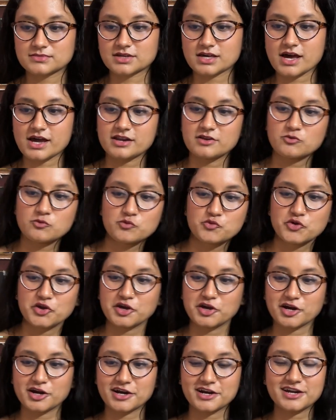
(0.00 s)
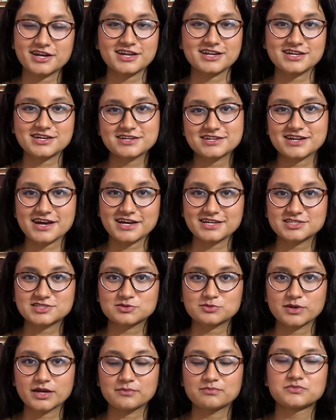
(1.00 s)
kind of weird in a
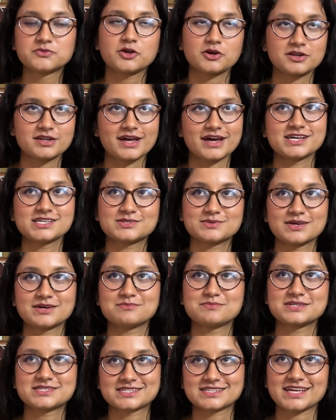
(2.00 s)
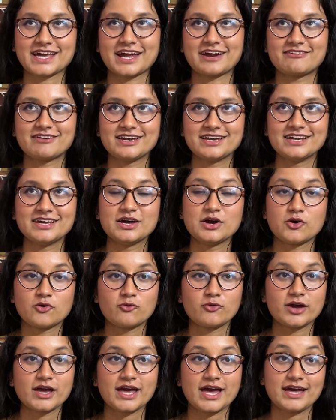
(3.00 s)
nice way, not nice way, but scary
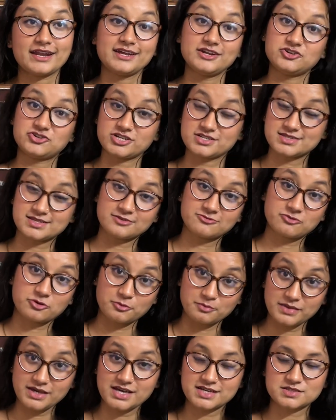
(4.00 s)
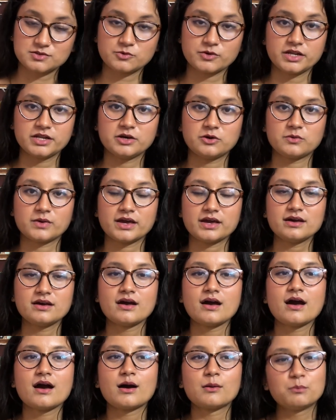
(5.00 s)
way, and interesting for me as a reader way,
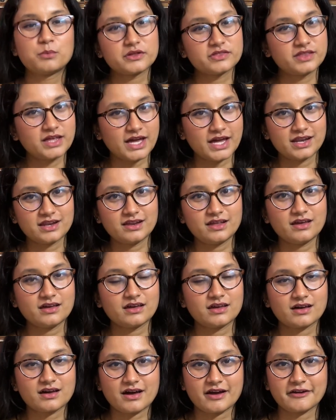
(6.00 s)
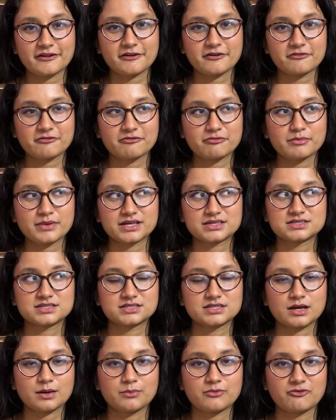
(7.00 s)
but the ending kind of messed
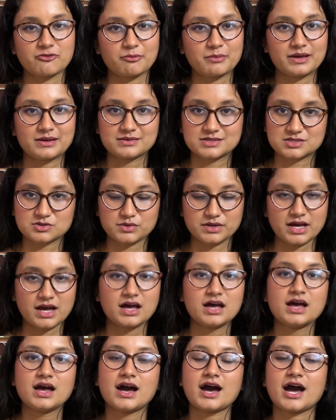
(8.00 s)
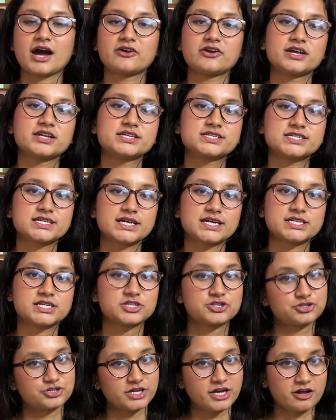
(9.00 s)
it up for me. So yeah, I rated
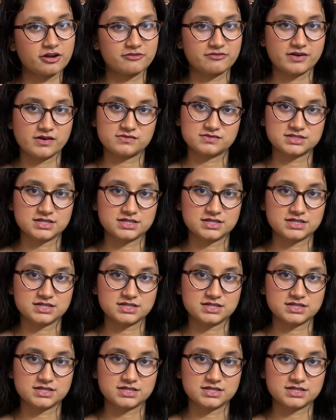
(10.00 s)
it 3 out of 5